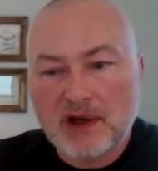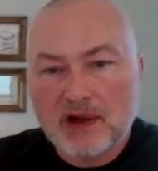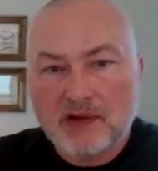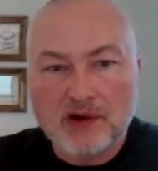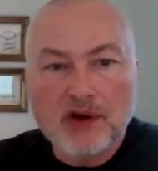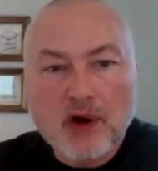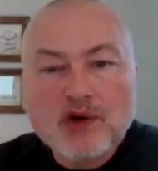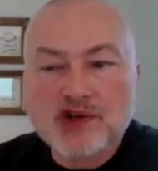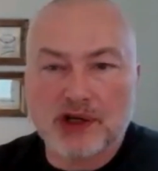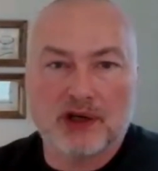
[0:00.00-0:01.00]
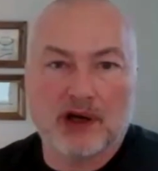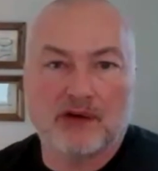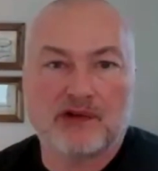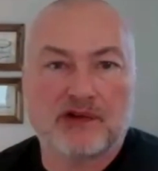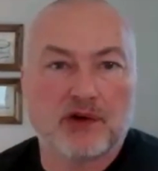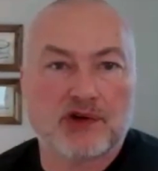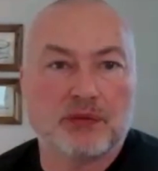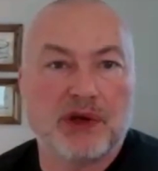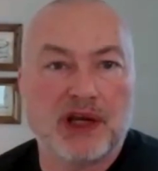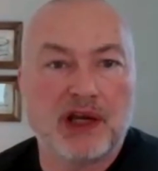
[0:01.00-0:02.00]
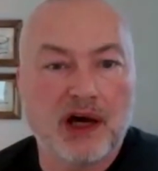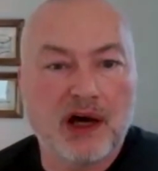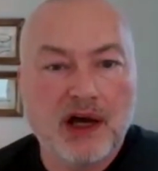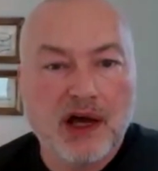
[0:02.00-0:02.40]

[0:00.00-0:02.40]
the notion of social media,